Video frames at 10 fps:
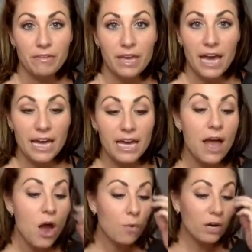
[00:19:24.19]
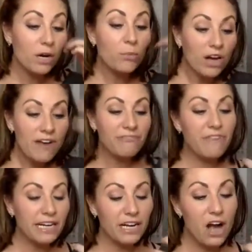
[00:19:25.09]
Okay? We're going to work on
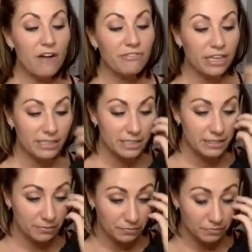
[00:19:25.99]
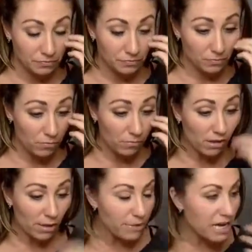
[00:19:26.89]
finding confidence,
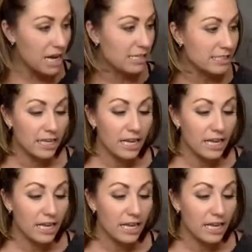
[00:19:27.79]
because